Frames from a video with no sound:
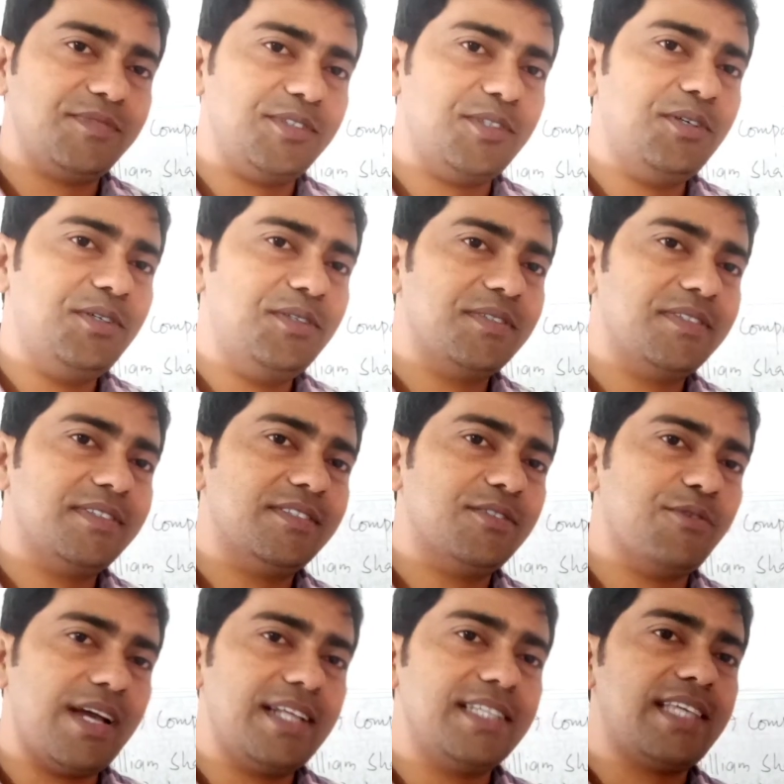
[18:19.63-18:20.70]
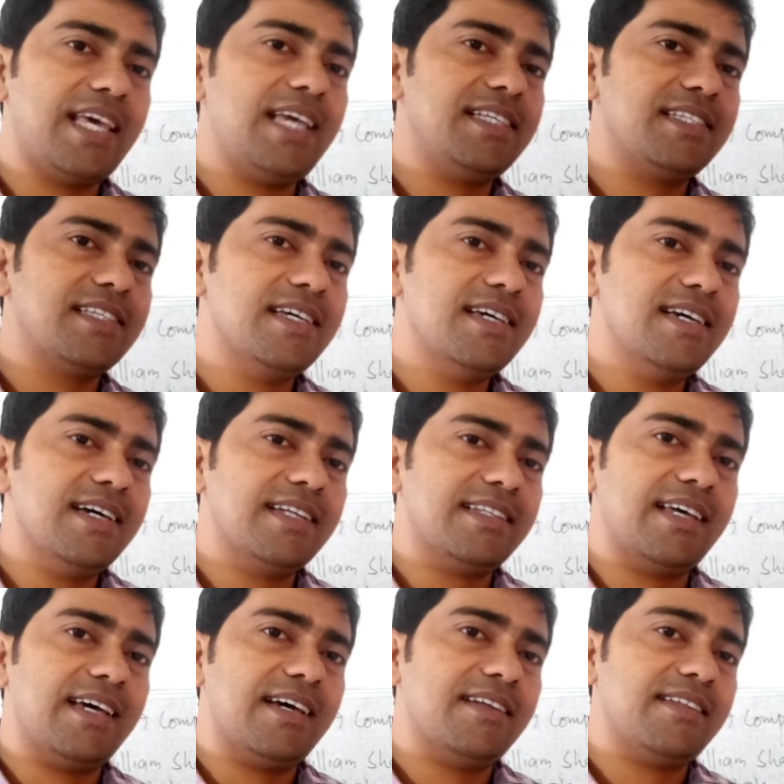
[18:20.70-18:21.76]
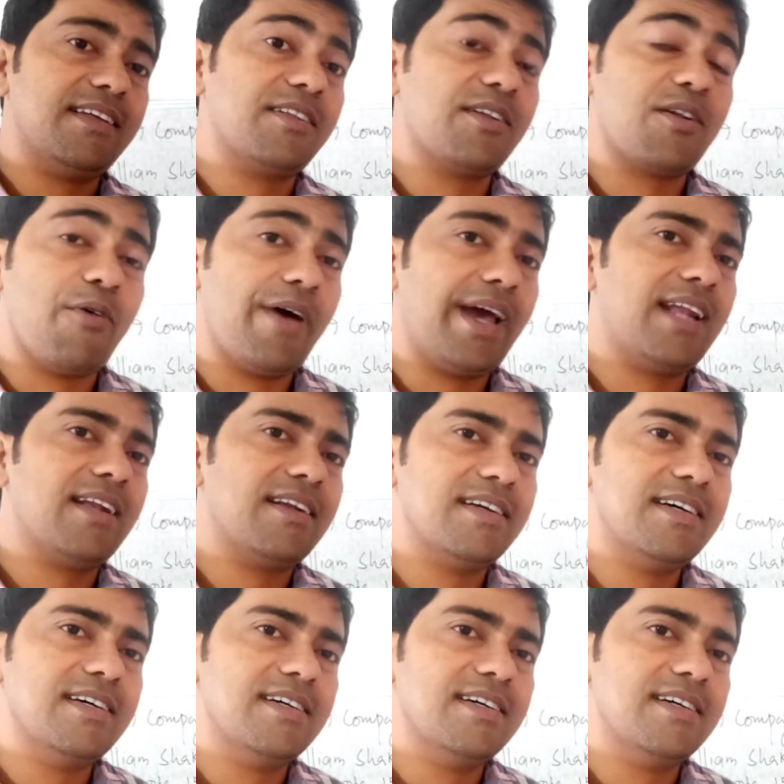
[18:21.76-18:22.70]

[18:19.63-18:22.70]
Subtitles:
where he says that when